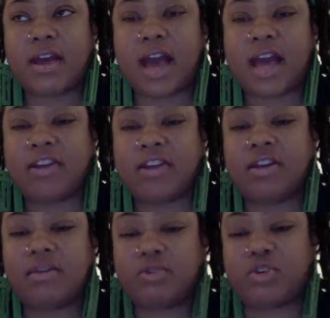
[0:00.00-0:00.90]
I
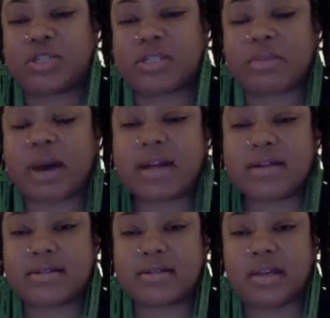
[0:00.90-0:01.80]
didn't dress
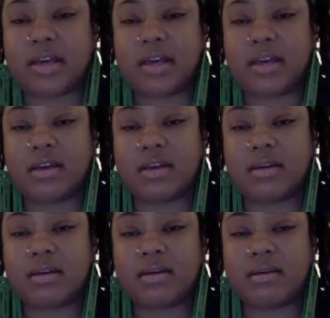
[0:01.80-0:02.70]
modestly,
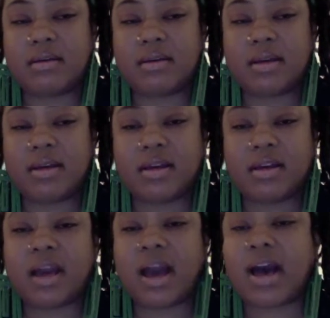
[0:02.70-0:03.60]

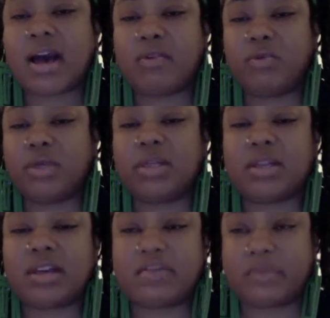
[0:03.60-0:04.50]
God wouldn't
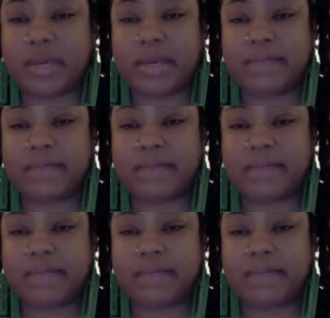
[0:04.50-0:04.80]
love me.